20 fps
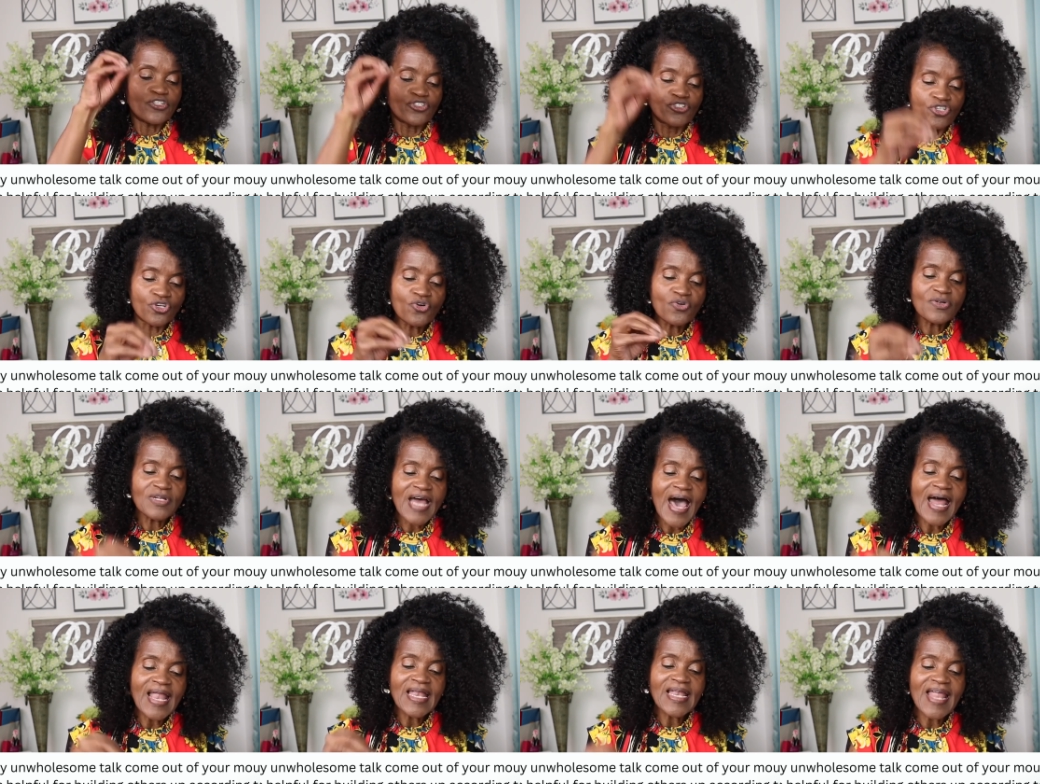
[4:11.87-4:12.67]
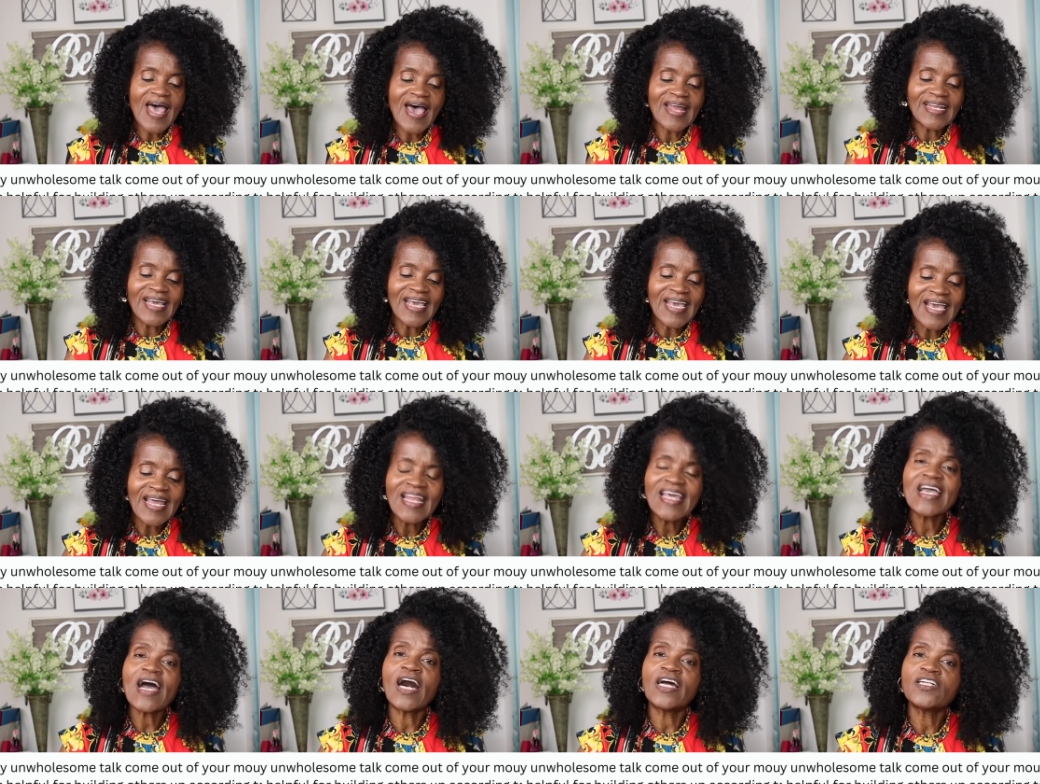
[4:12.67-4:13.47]
Do not let
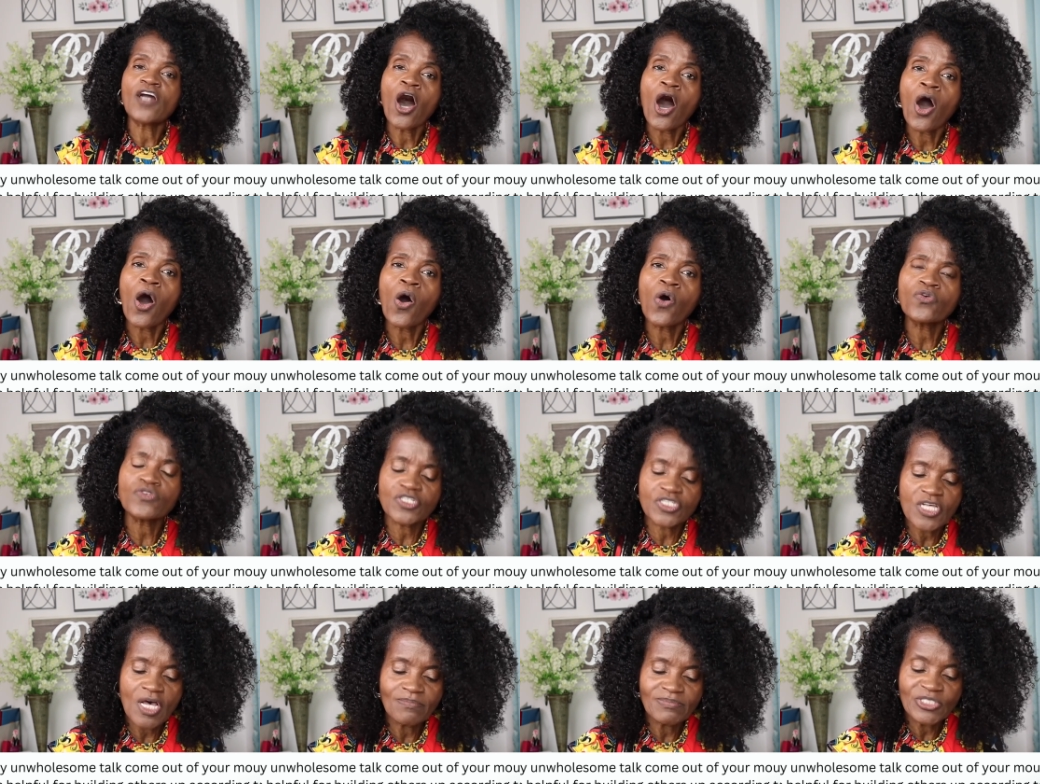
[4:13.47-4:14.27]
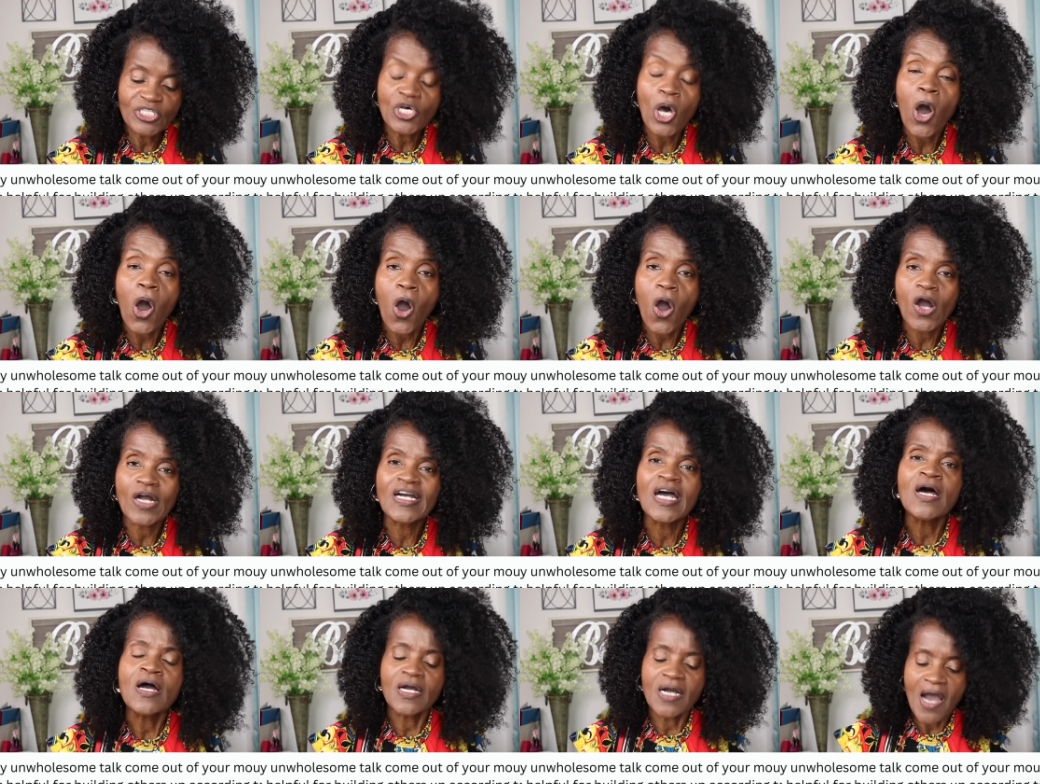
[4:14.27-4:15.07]
any unwholesome
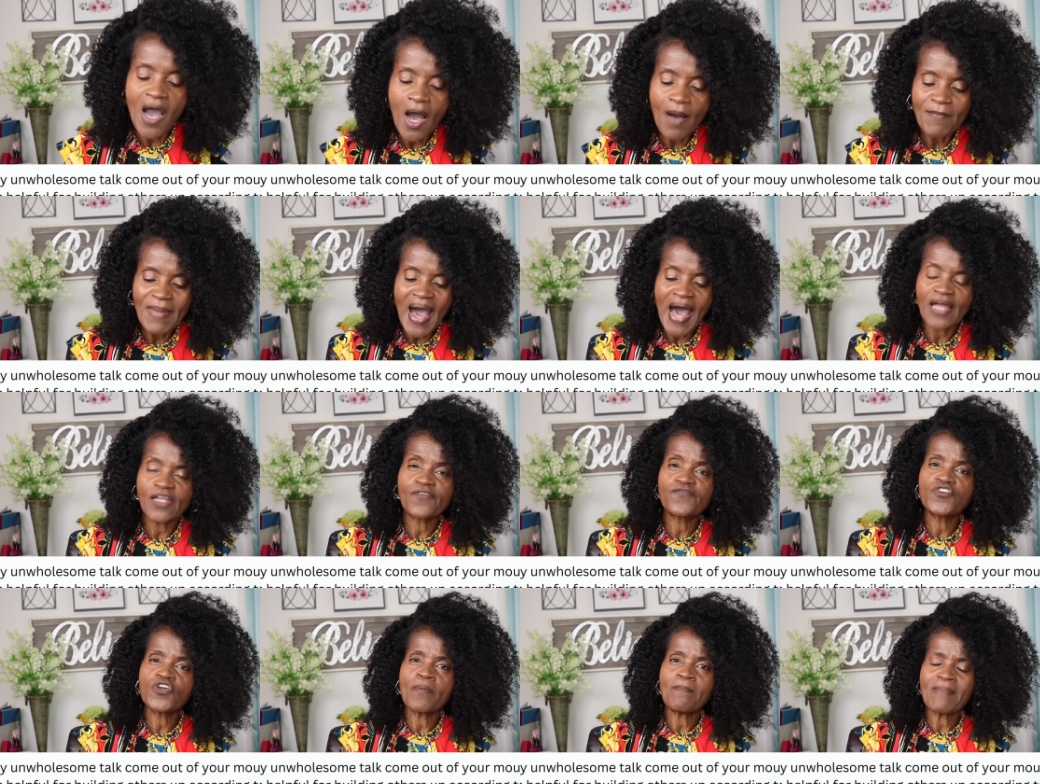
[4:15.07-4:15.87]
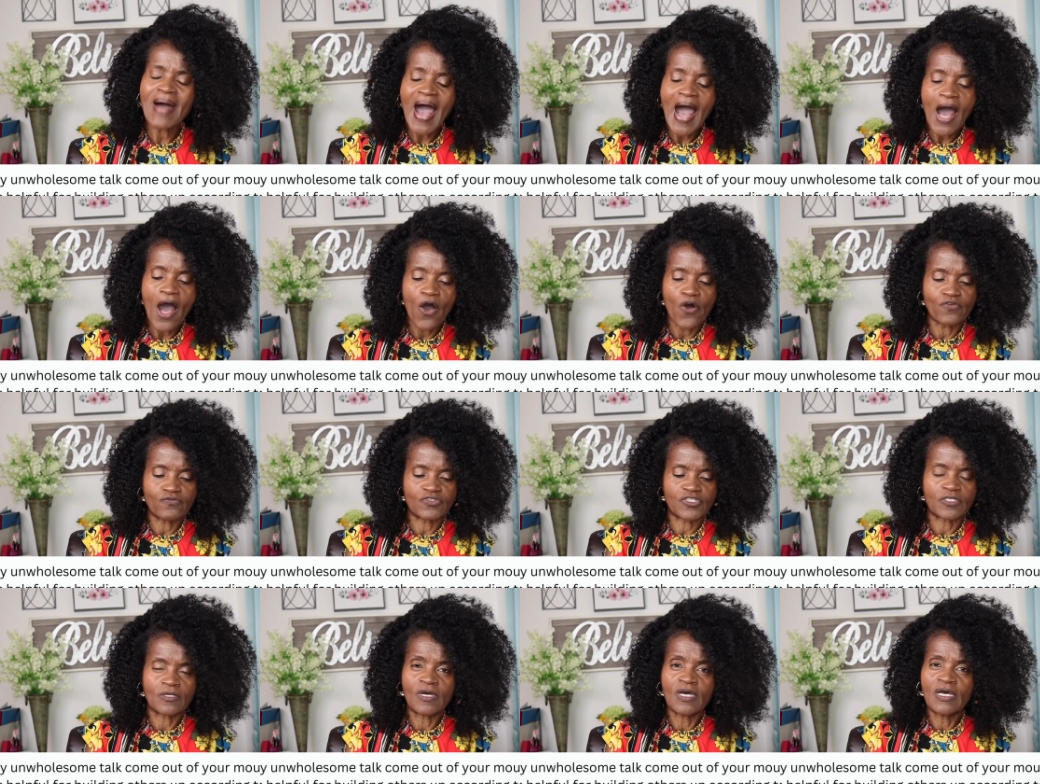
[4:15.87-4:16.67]
talk come out of your
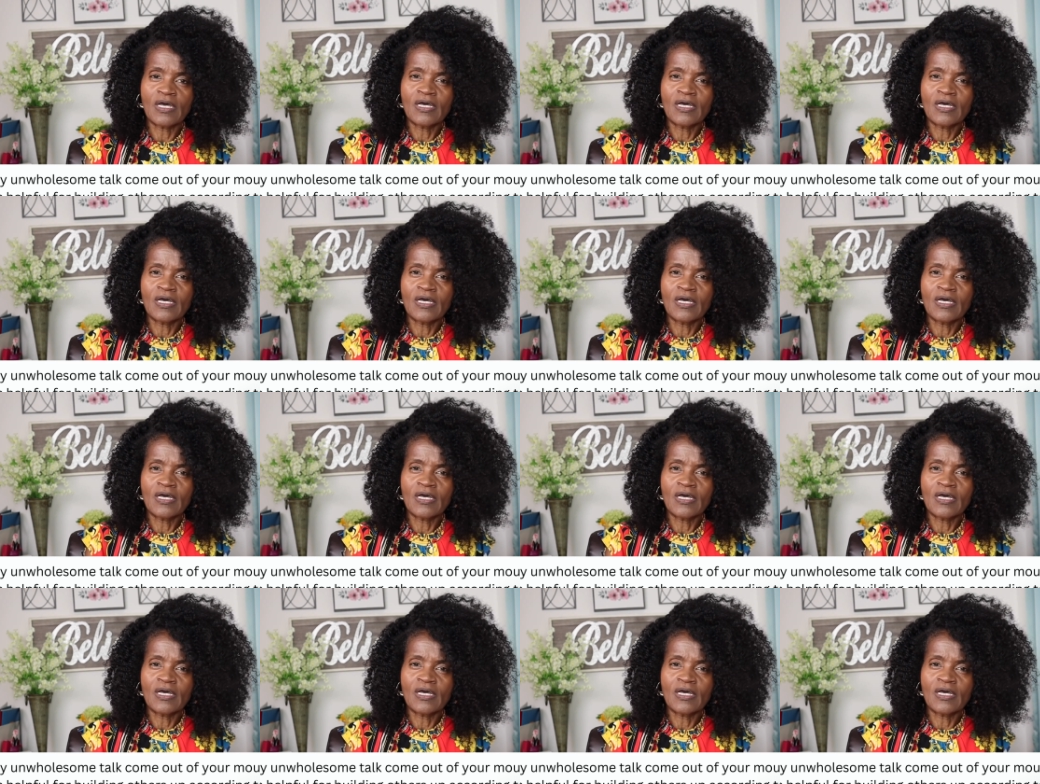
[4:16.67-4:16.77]
mouths.